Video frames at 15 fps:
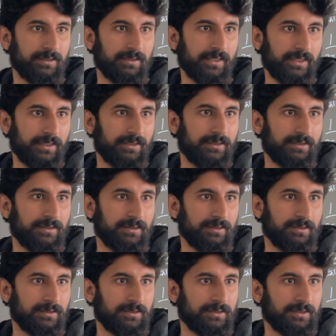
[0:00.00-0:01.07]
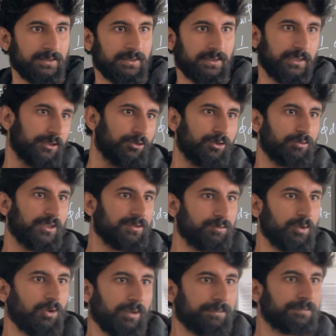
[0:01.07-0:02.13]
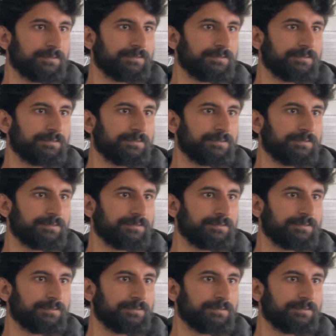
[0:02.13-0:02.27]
it should just blow up.